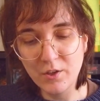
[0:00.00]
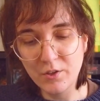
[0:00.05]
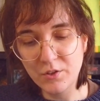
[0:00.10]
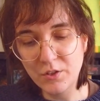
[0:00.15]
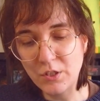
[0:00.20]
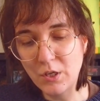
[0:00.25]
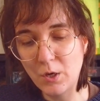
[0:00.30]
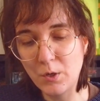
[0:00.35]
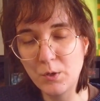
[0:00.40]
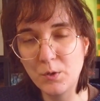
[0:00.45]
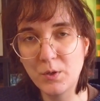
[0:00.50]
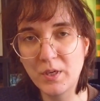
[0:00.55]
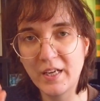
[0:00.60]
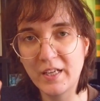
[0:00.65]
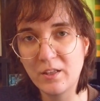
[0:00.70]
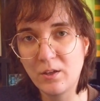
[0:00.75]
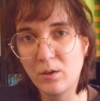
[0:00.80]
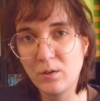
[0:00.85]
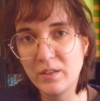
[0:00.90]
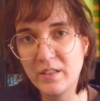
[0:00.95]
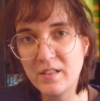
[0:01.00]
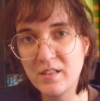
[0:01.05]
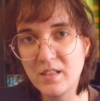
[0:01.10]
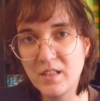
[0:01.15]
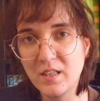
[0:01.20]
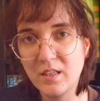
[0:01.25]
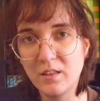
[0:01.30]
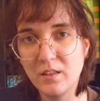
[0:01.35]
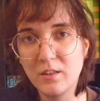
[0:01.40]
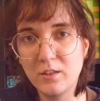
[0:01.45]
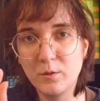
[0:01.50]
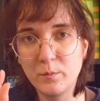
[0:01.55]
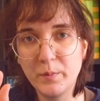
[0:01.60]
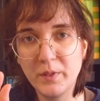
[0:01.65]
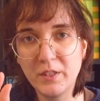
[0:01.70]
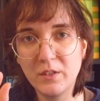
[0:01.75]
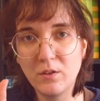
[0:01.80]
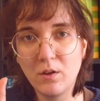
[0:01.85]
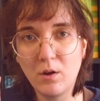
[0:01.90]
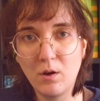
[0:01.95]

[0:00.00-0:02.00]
so you can only see a little bit